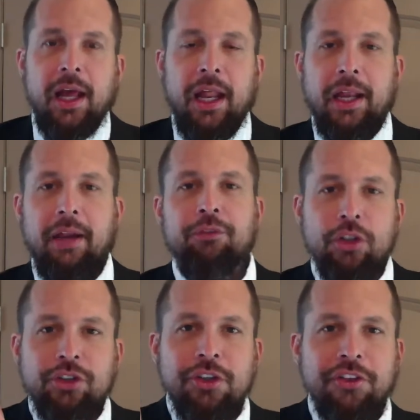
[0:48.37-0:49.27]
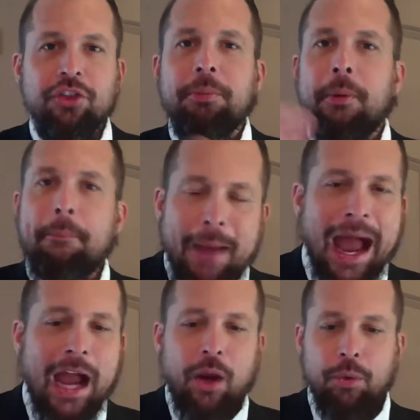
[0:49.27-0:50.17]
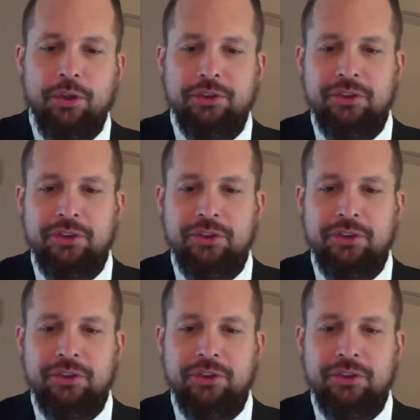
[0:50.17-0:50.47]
And I'm going to do this a little bit backwards.